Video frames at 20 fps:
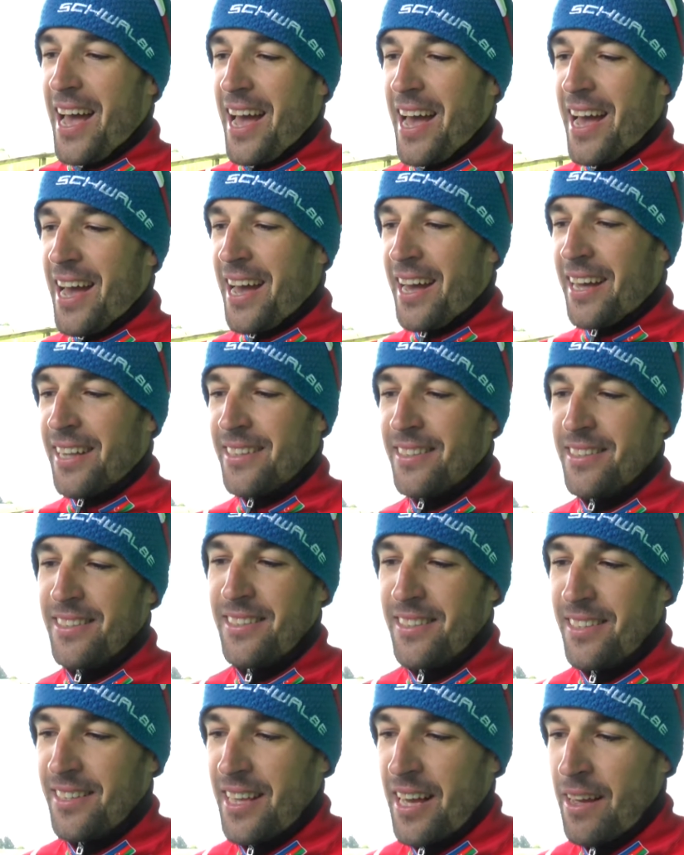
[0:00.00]
And
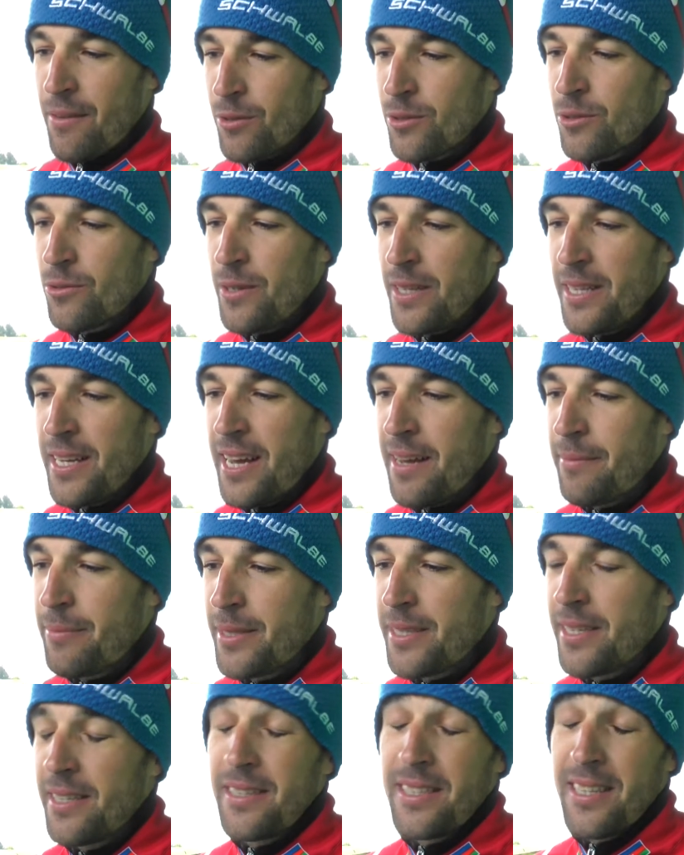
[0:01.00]
I was really
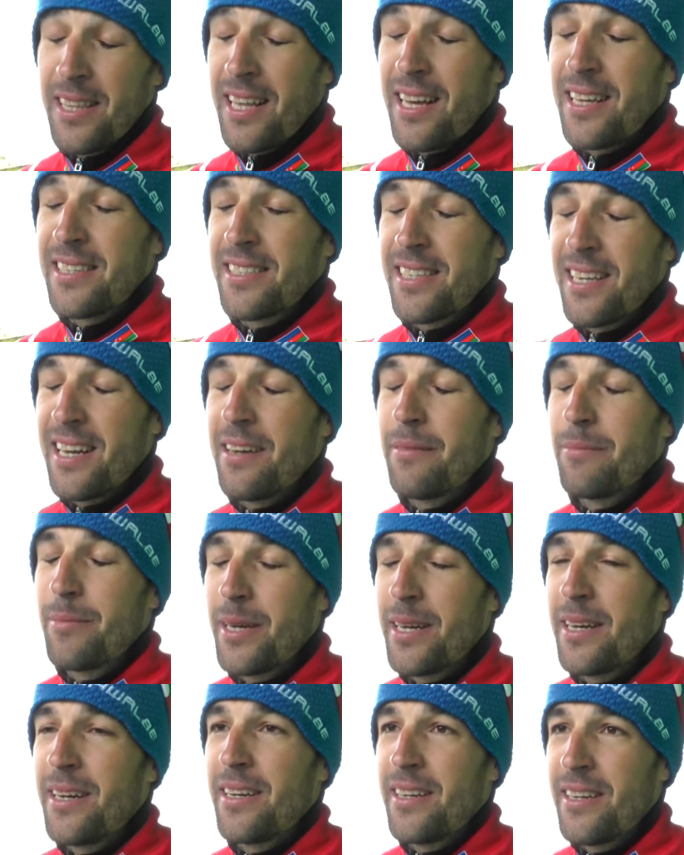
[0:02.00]
happy then the last camp
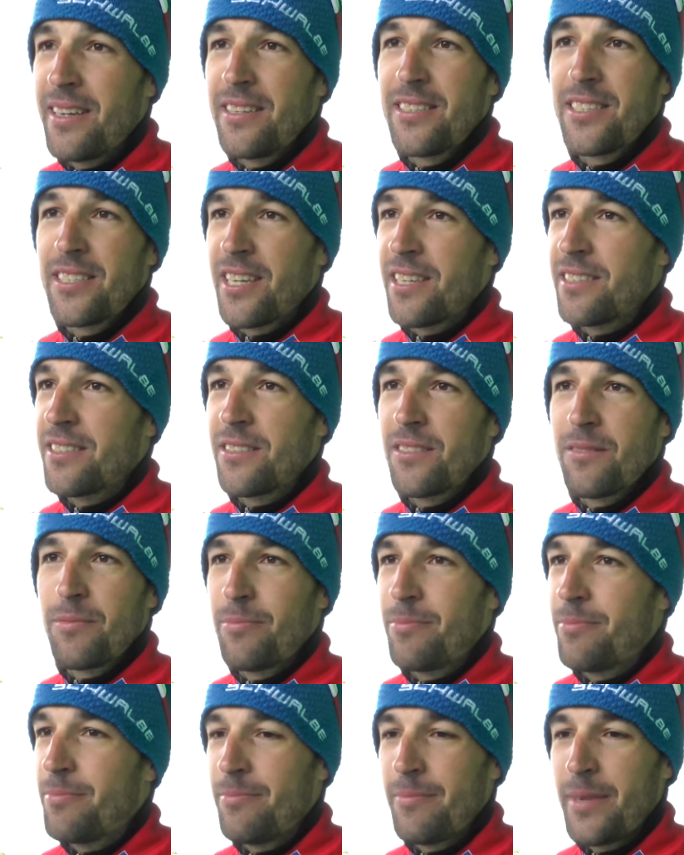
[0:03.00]
I just
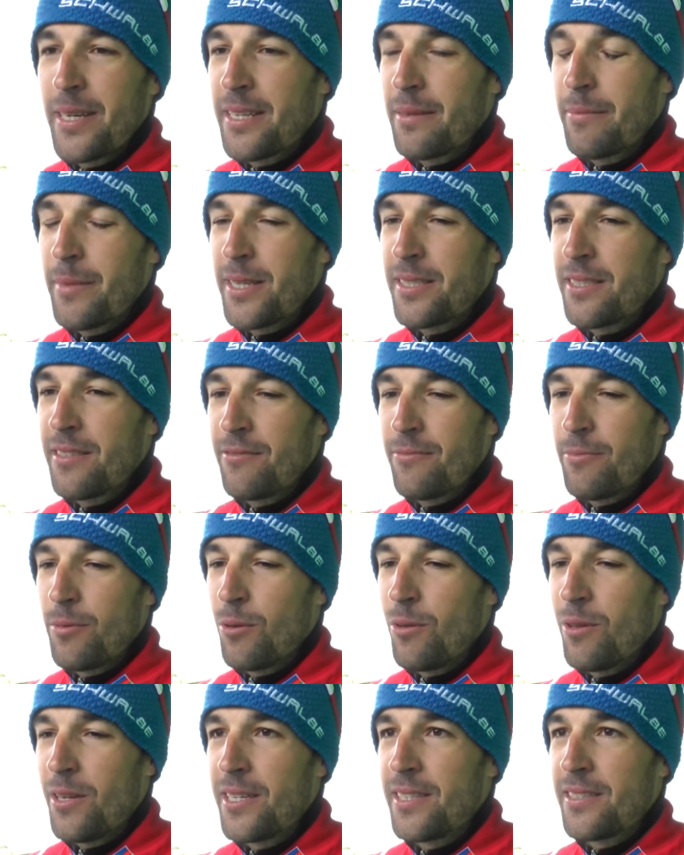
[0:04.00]
made a massive
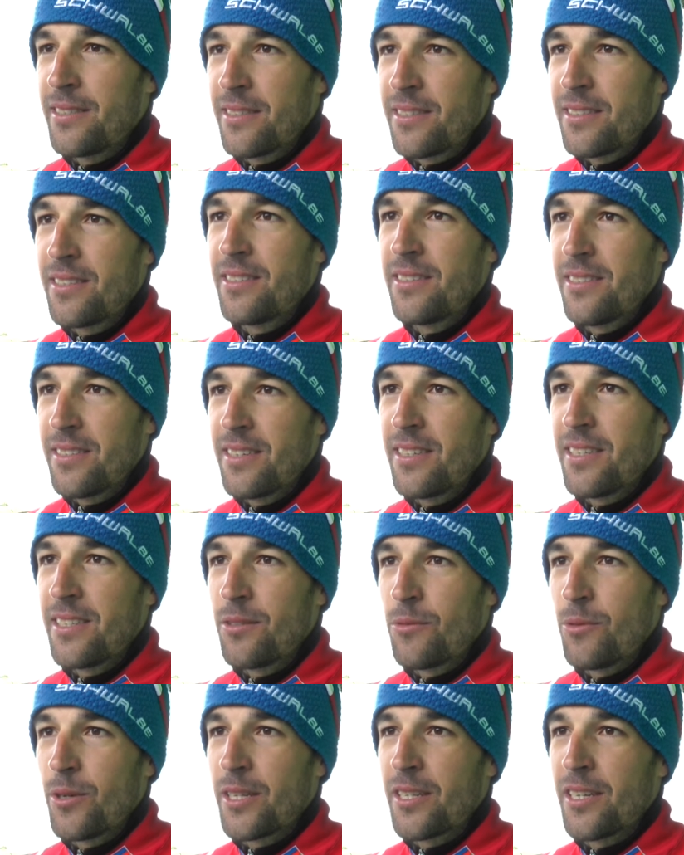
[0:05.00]
pull and it
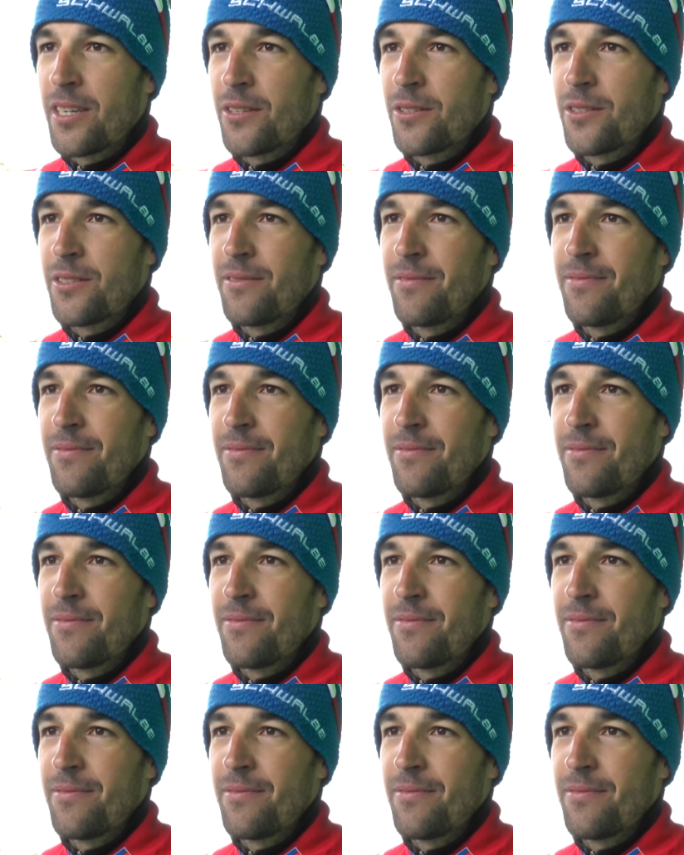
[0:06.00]
worked out.